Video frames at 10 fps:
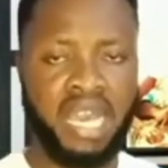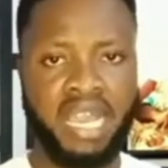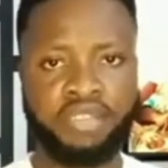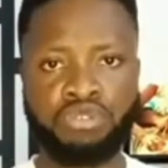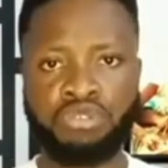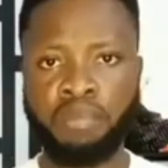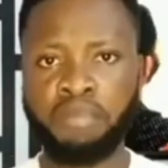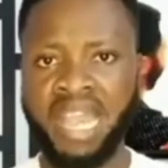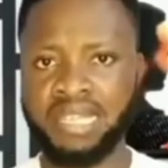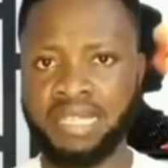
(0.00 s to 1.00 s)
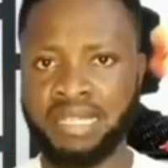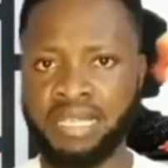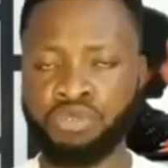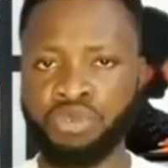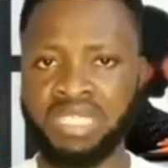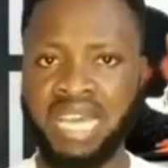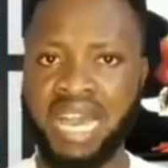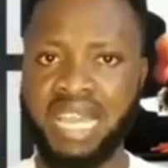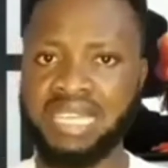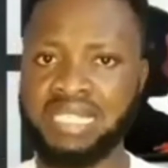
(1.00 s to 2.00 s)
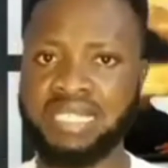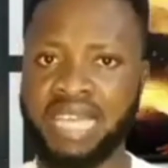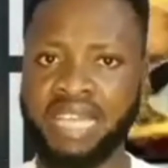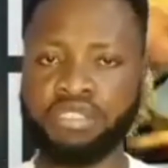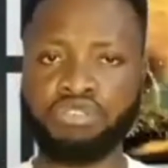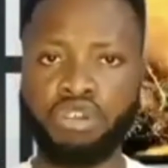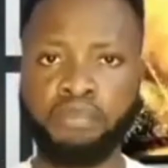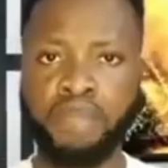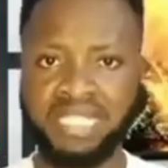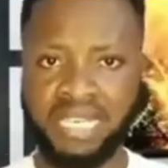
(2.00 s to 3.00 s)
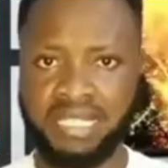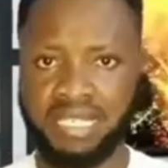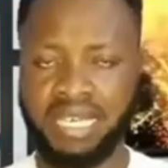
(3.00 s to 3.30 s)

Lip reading: and do not buy the things which are inside your budget,